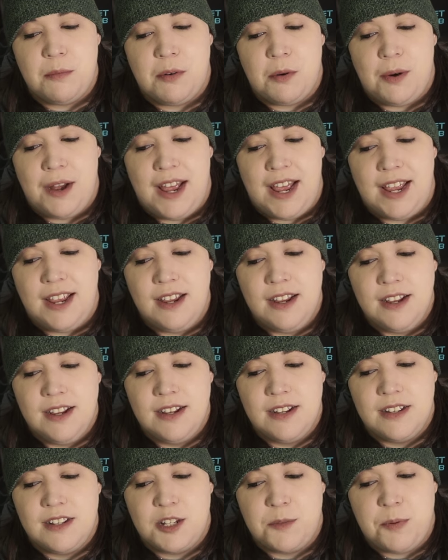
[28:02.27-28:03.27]
away.
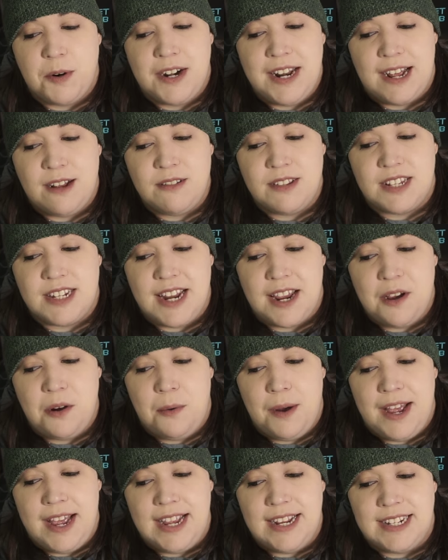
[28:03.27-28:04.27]
"Spread out and stay
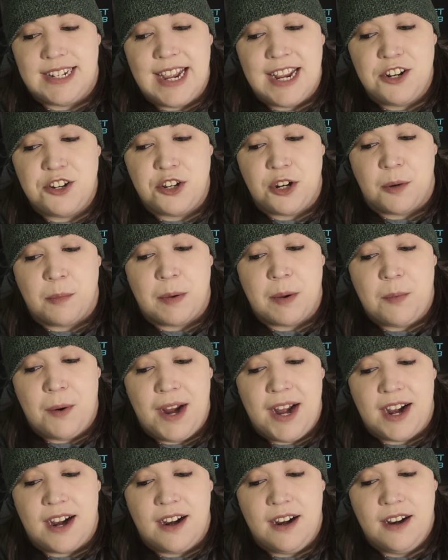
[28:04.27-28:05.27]
away! Danger!
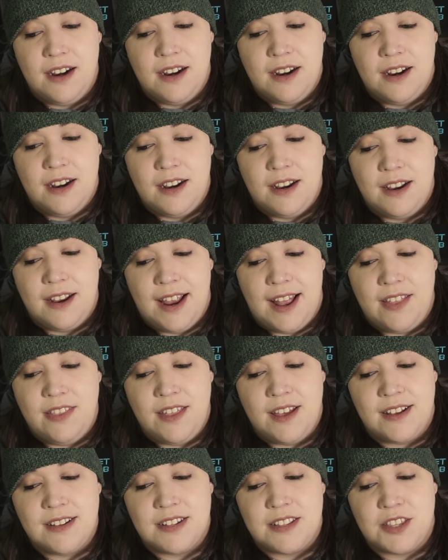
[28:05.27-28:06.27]
Beware!" And
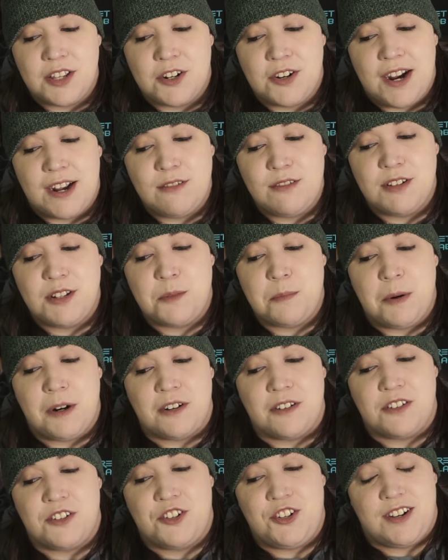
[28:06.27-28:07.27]
thus the crowd
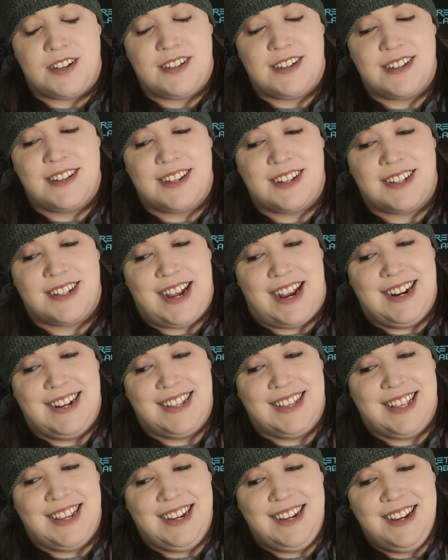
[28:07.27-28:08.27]
dispersed just as
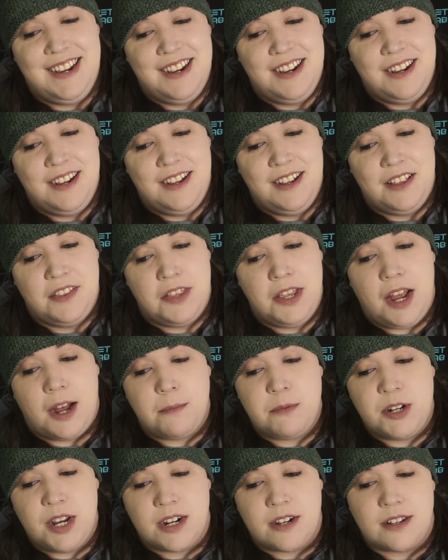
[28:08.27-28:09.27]
excitedly. The
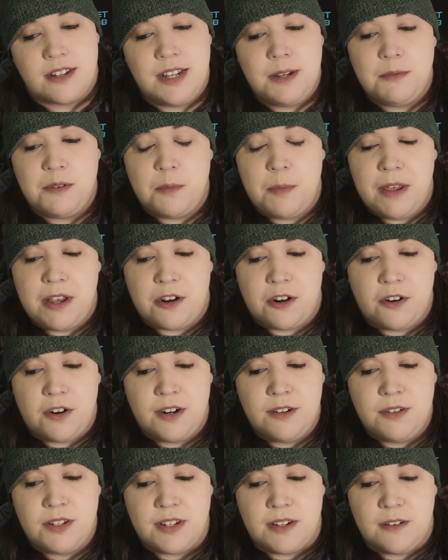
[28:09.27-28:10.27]
object seemed to be
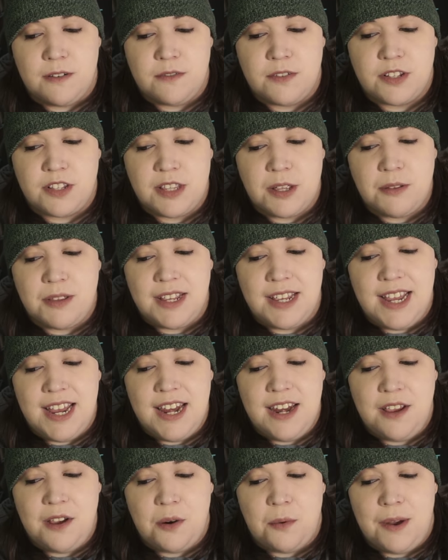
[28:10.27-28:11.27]
corrosive, slowly
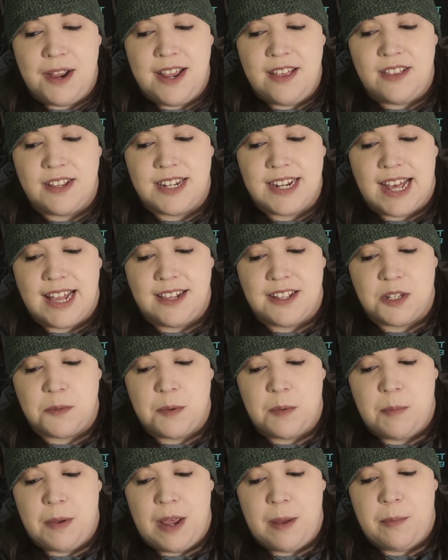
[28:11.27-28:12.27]
eating away the
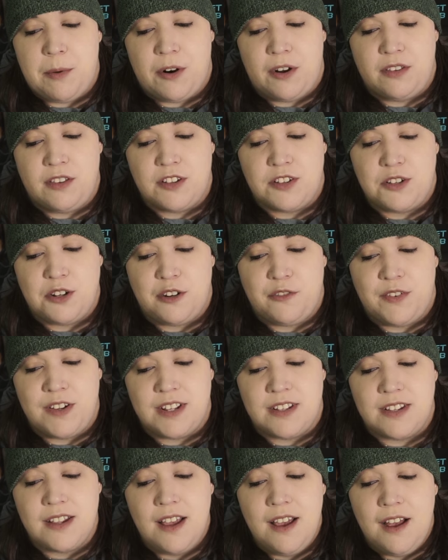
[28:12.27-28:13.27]
talisman paper on the
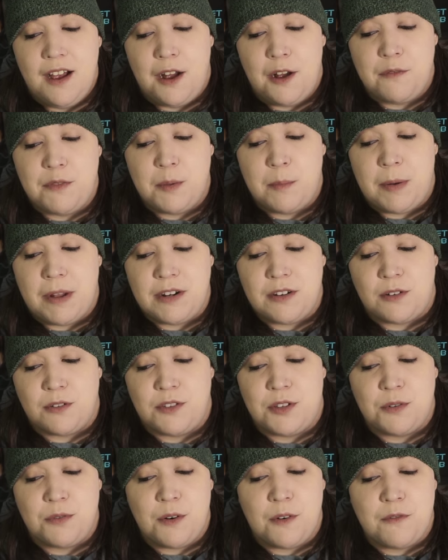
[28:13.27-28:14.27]
surface of the bundle
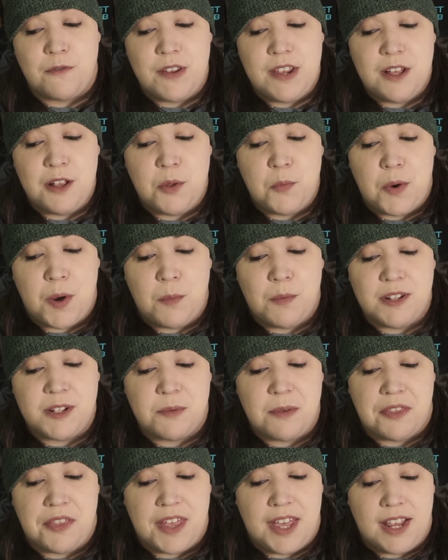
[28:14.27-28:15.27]
to reveal what was
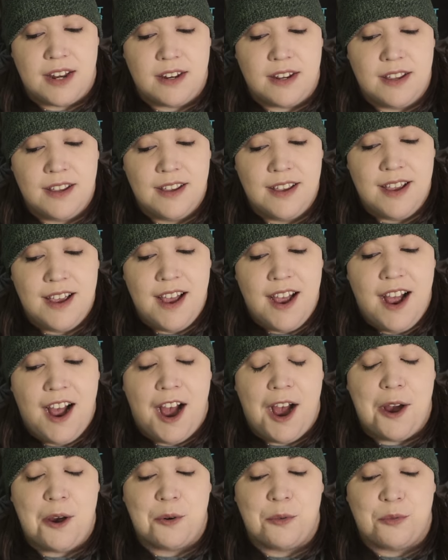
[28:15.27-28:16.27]
within.
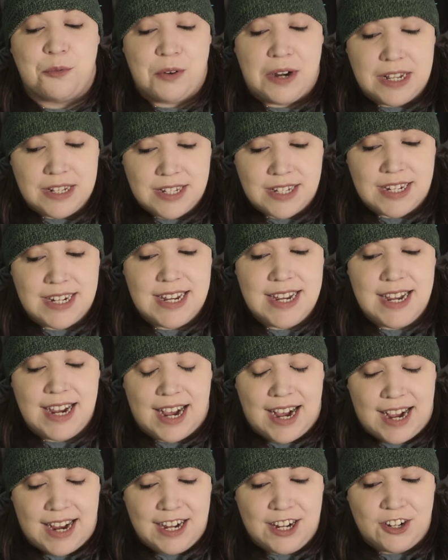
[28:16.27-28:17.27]
A rusty
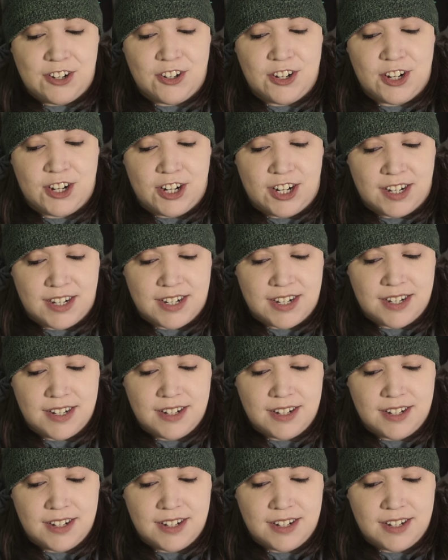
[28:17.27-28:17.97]
iron hook.